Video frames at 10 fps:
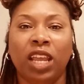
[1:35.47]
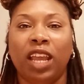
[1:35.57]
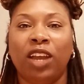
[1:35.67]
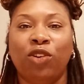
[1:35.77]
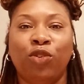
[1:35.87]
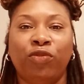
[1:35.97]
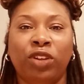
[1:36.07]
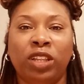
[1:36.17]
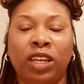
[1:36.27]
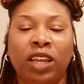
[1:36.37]
and
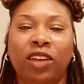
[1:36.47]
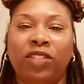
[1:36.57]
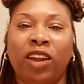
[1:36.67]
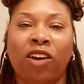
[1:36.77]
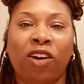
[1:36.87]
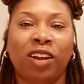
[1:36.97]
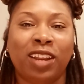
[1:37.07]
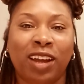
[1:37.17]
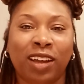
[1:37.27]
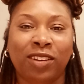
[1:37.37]
hopefully there are
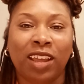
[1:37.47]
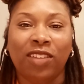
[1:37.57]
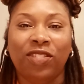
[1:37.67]
none